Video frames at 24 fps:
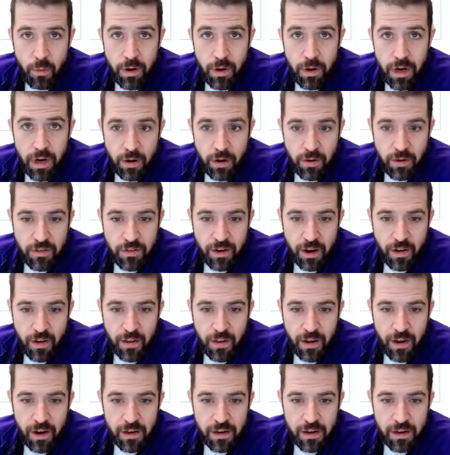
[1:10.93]
I always start
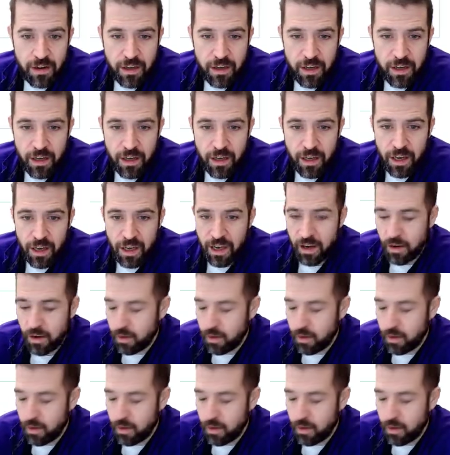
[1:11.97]
there. I go to